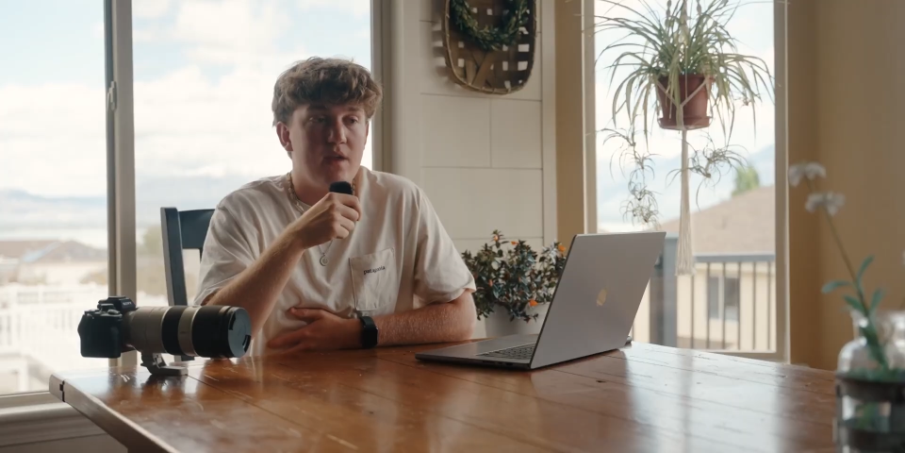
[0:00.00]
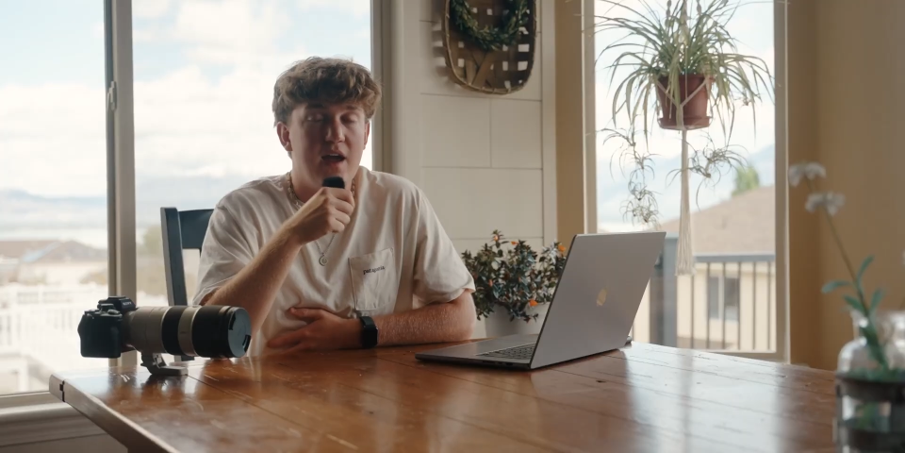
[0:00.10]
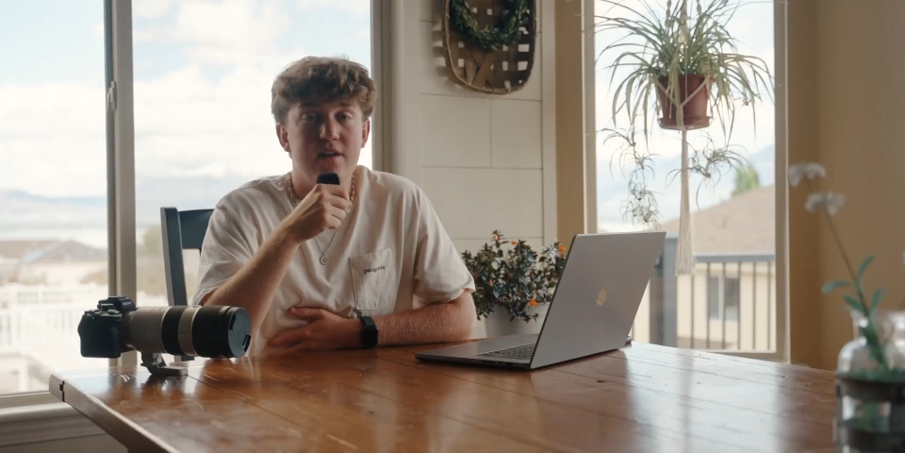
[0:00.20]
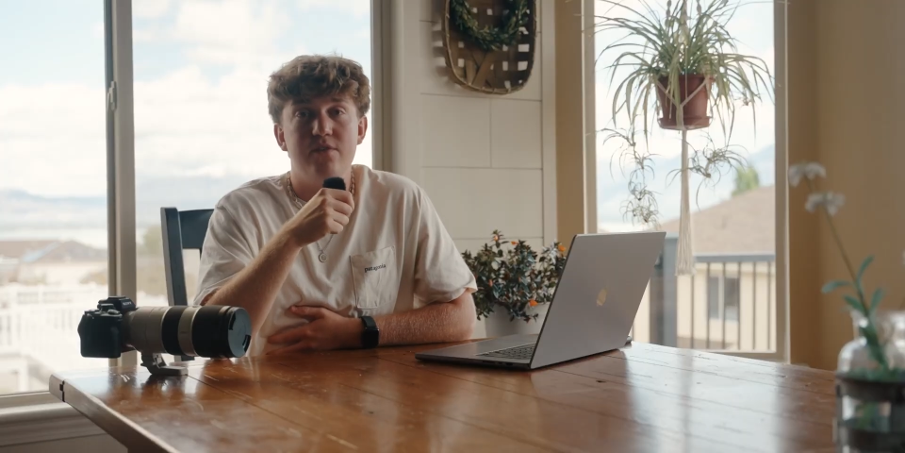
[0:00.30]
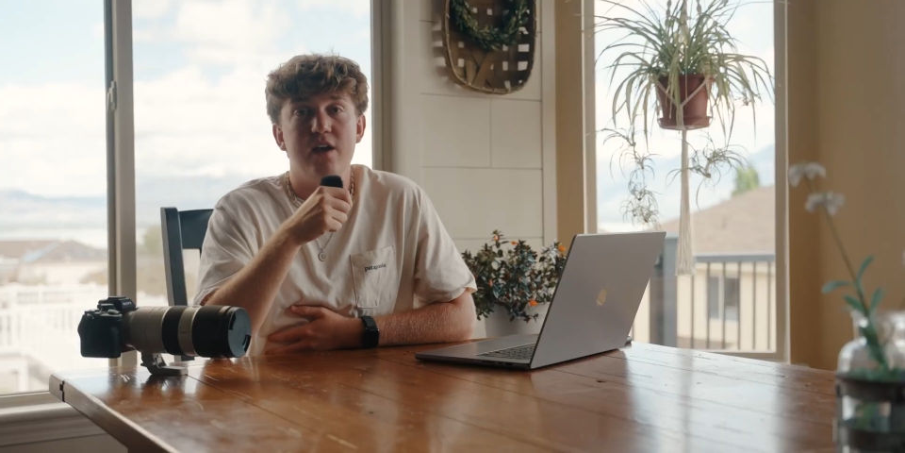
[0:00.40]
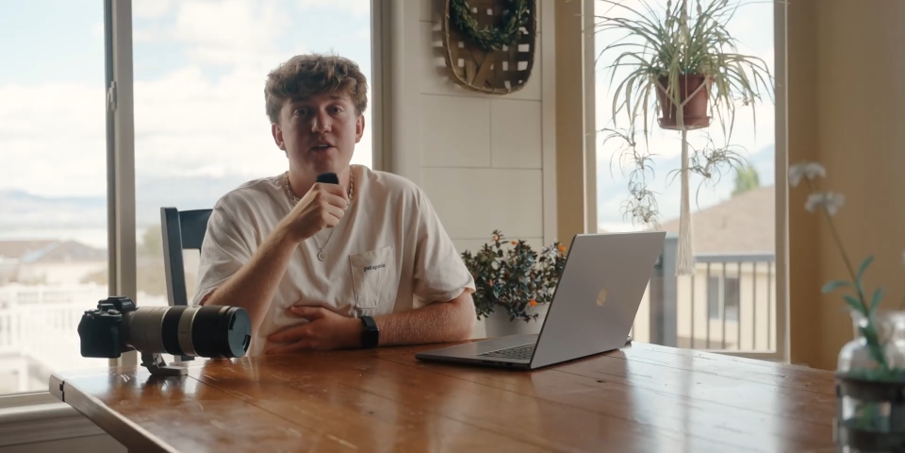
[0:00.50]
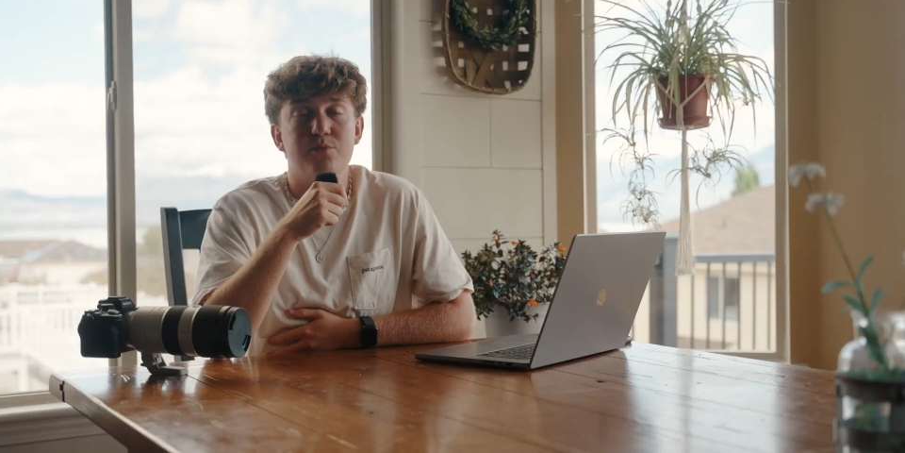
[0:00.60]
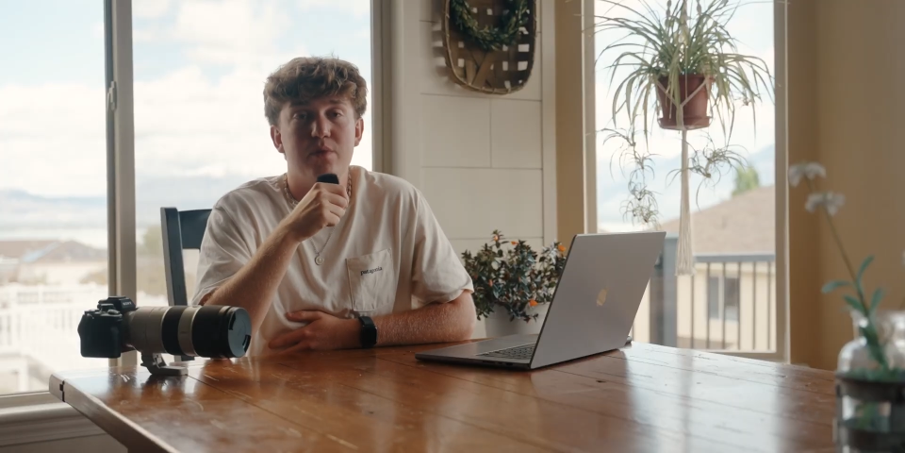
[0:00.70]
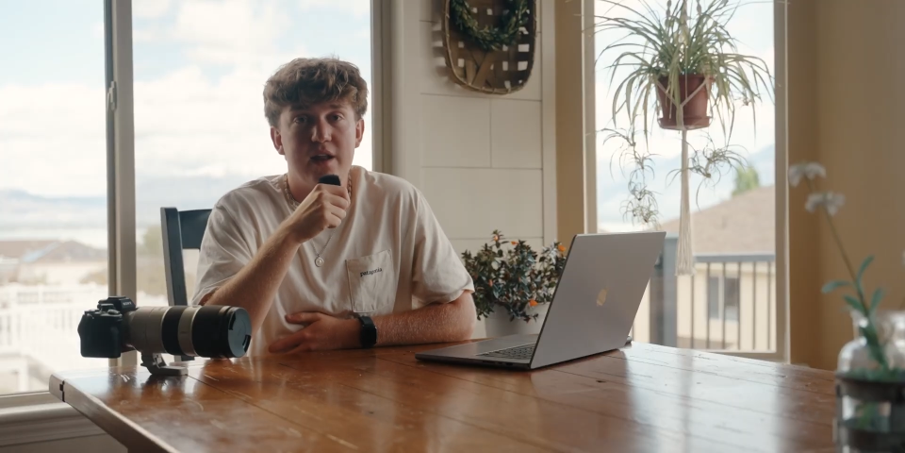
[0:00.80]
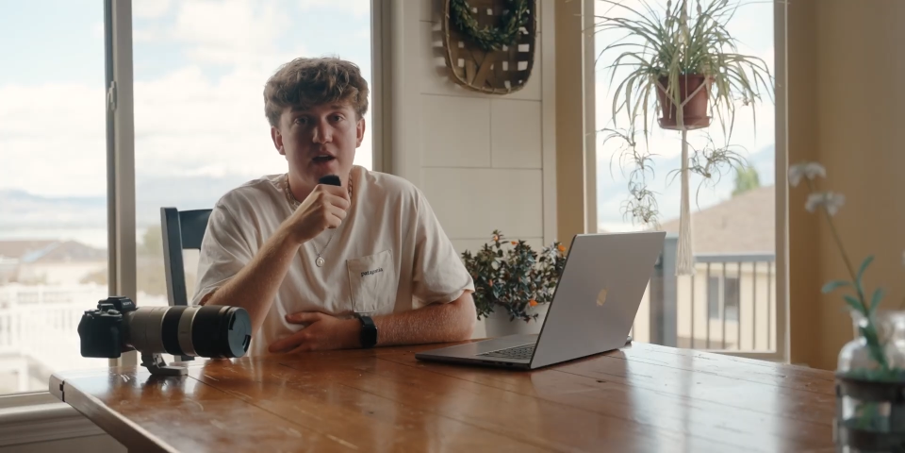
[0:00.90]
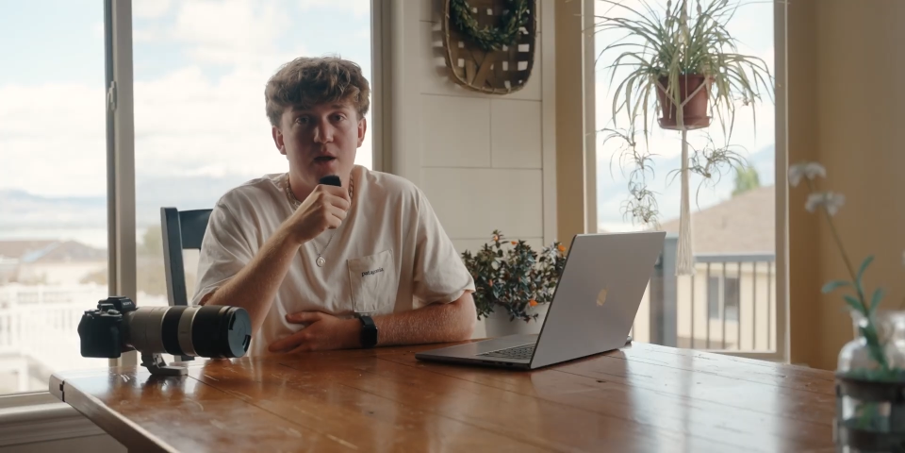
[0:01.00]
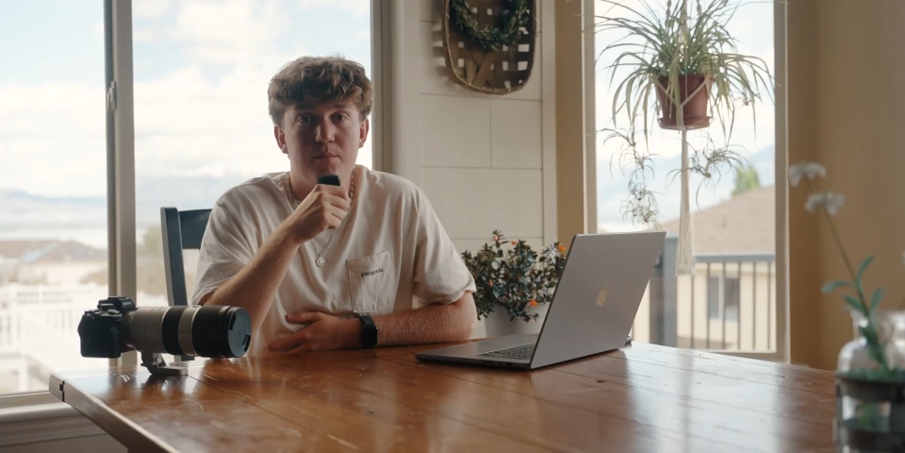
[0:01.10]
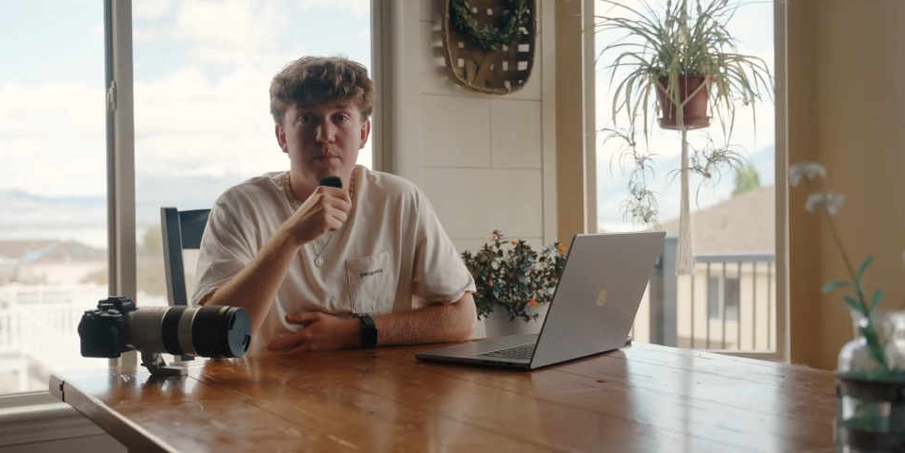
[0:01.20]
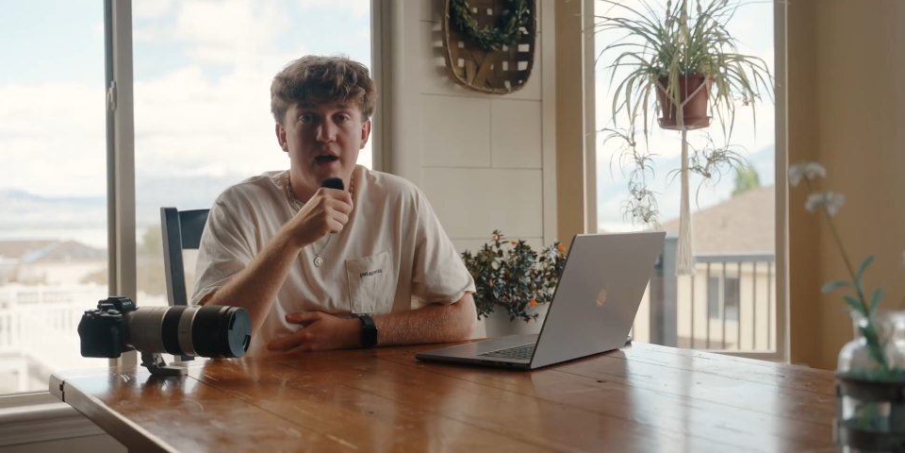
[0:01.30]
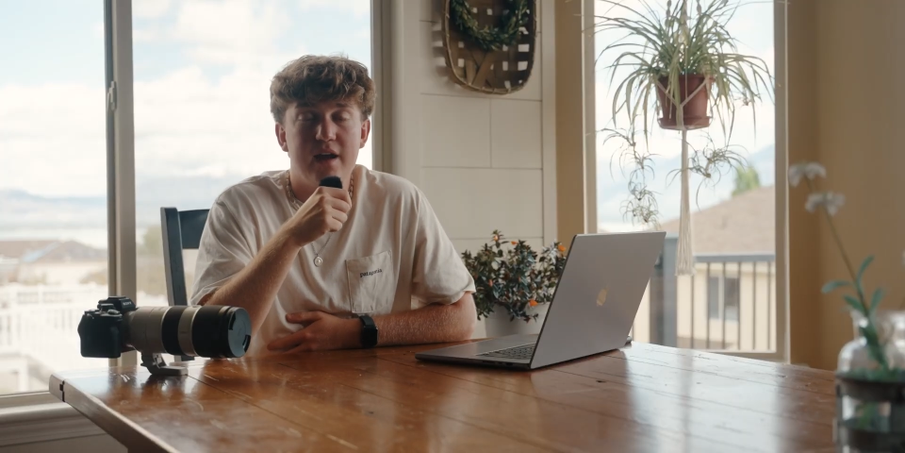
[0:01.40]
And if you guys are planning on
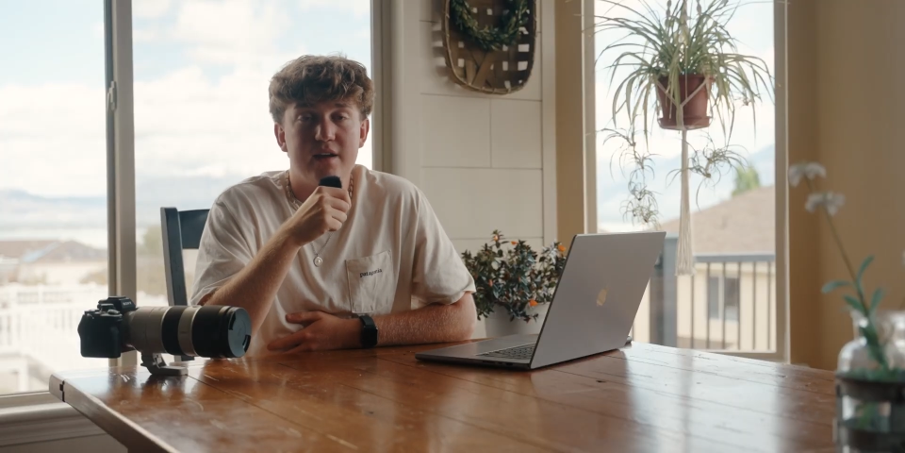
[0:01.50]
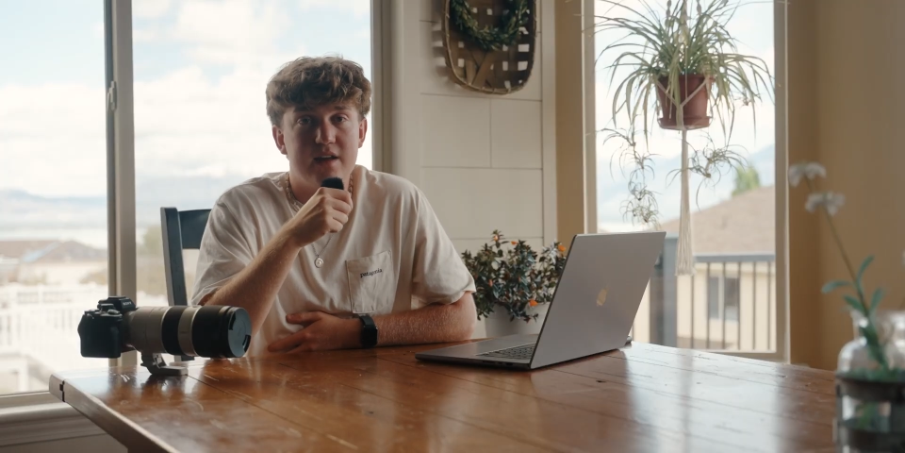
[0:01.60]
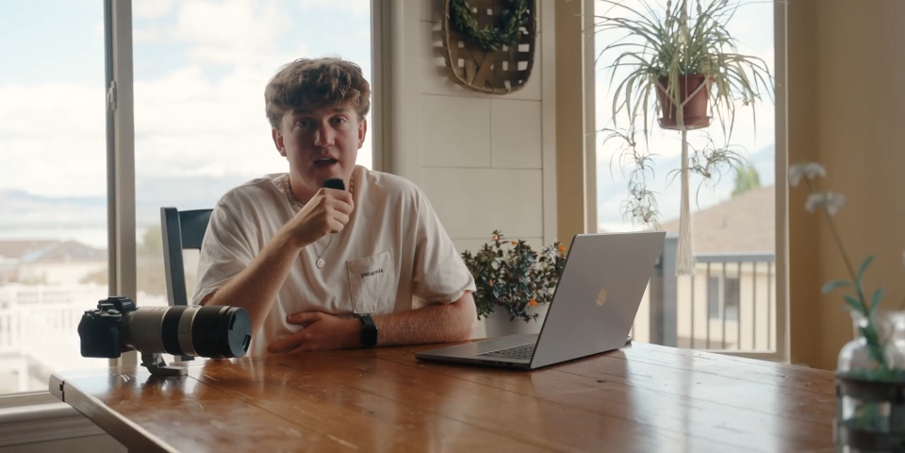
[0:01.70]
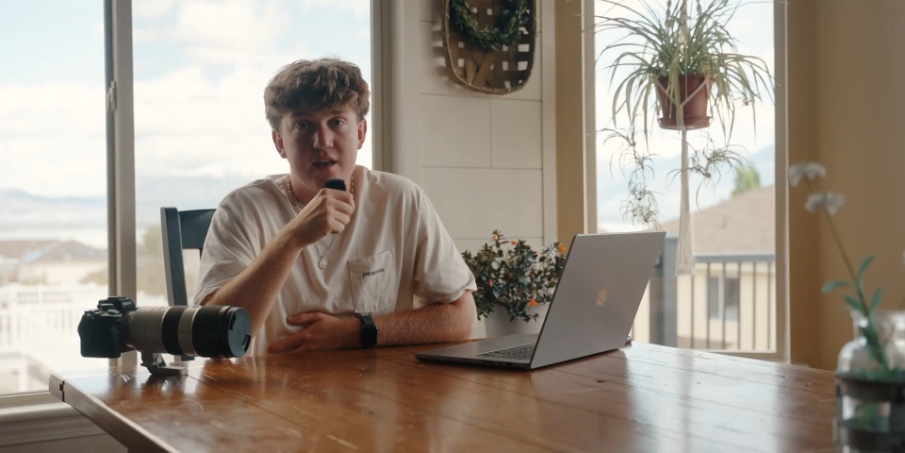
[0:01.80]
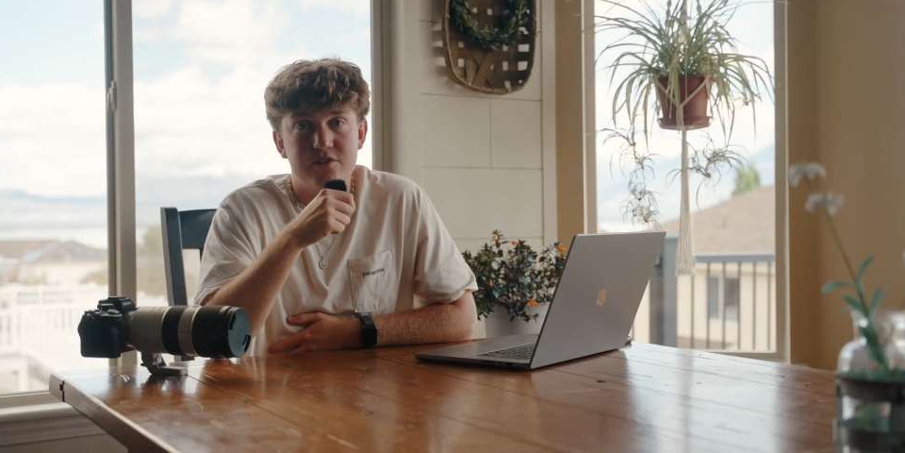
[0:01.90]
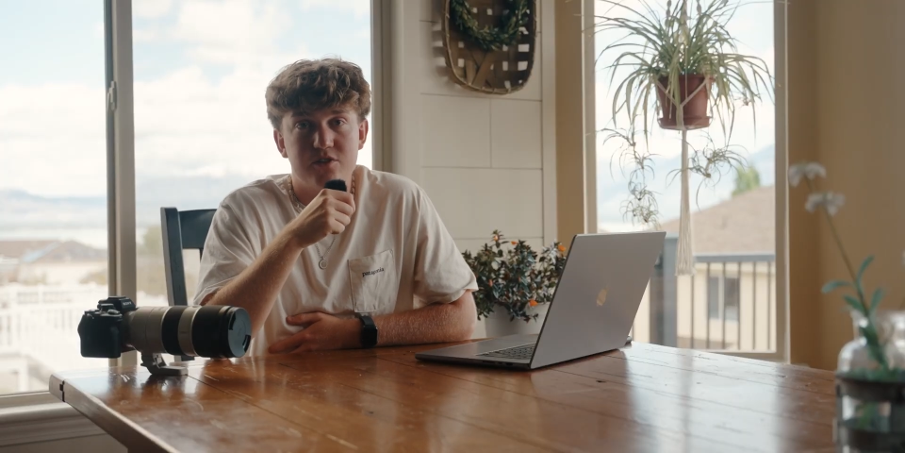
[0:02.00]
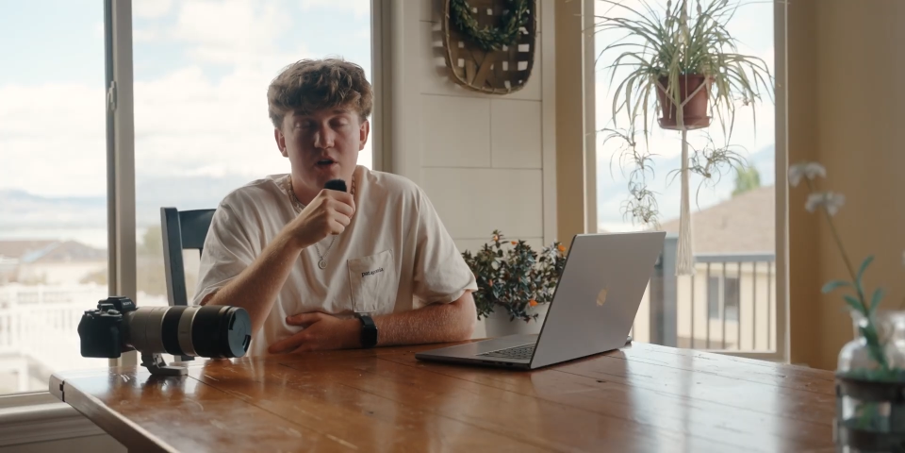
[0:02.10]
buying Dehancer,